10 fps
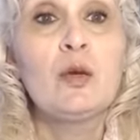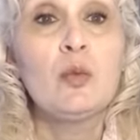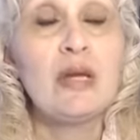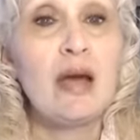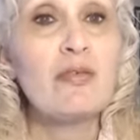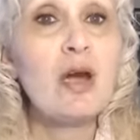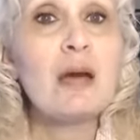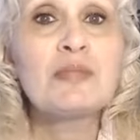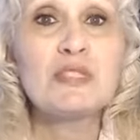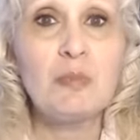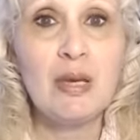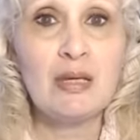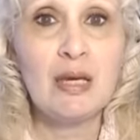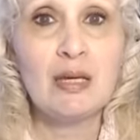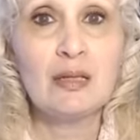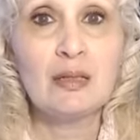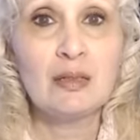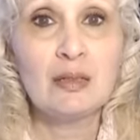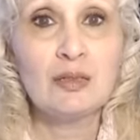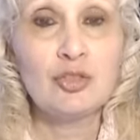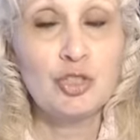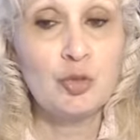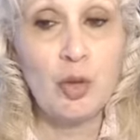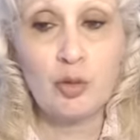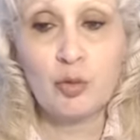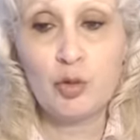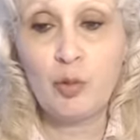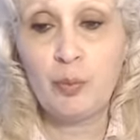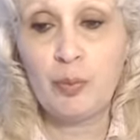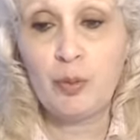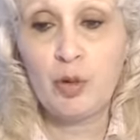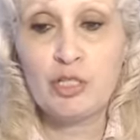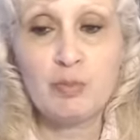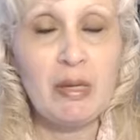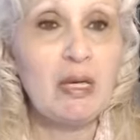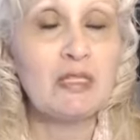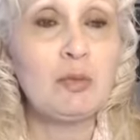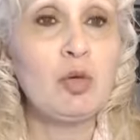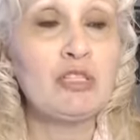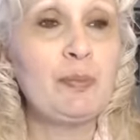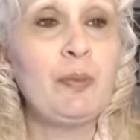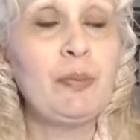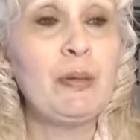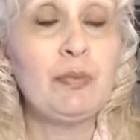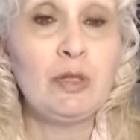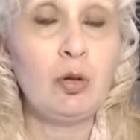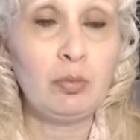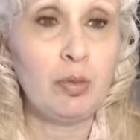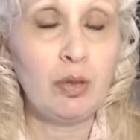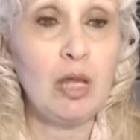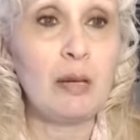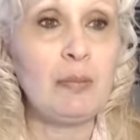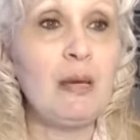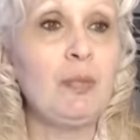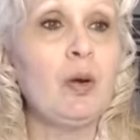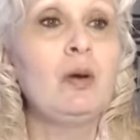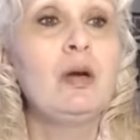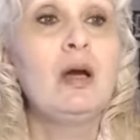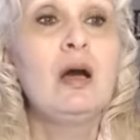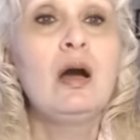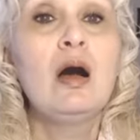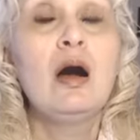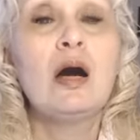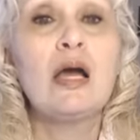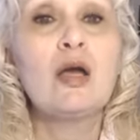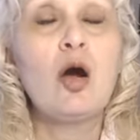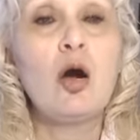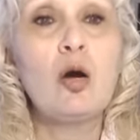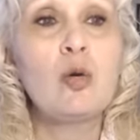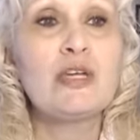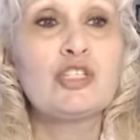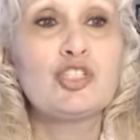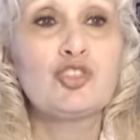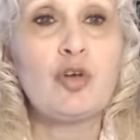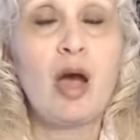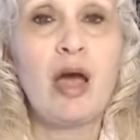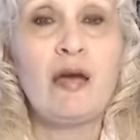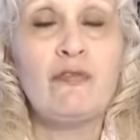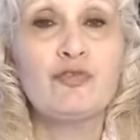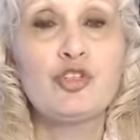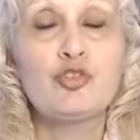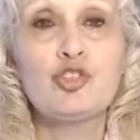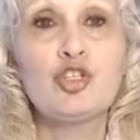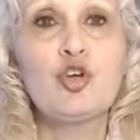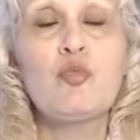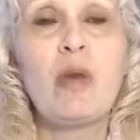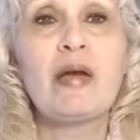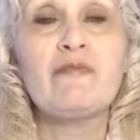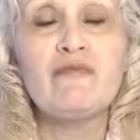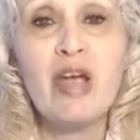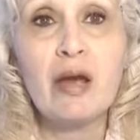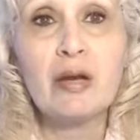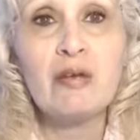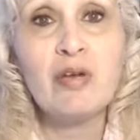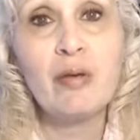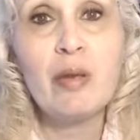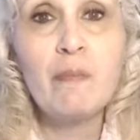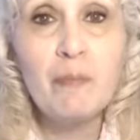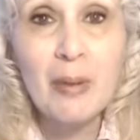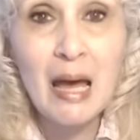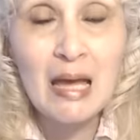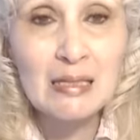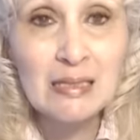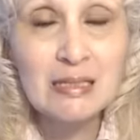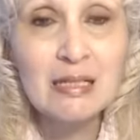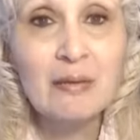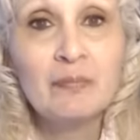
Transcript: whenever I'm speaking to a group or speaking to multiple people, you know, a lot of people, I always strive to do my very, very best